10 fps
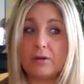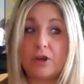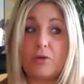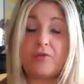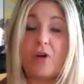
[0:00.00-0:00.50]

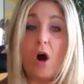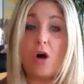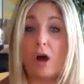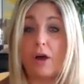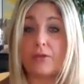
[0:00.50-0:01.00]
you know, we've
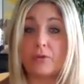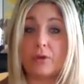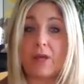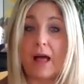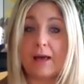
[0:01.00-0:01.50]
all gone
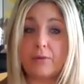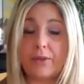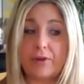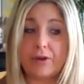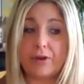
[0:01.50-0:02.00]
through a lot
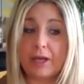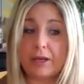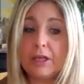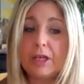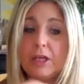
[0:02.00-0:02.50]
with
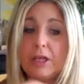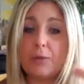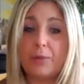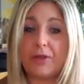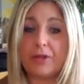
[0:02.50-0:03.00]
everything,
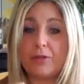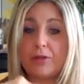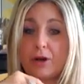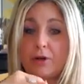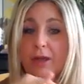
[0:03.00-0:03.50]
but
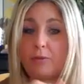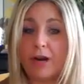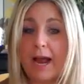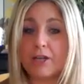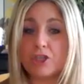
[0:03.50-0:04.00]
they
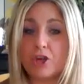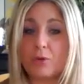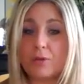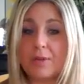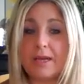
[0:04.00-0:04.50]
were kind of
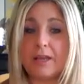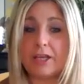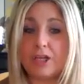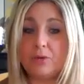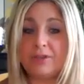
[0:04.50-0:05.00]
showing me,
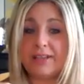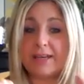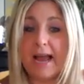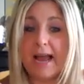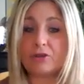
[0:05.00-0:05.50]
like you
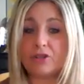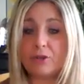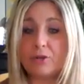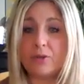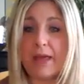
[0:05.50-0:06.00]
said now
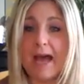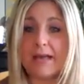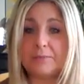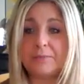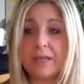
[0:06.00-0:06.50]
too,
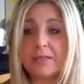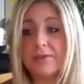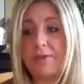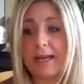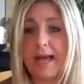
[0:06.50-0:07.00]
that divine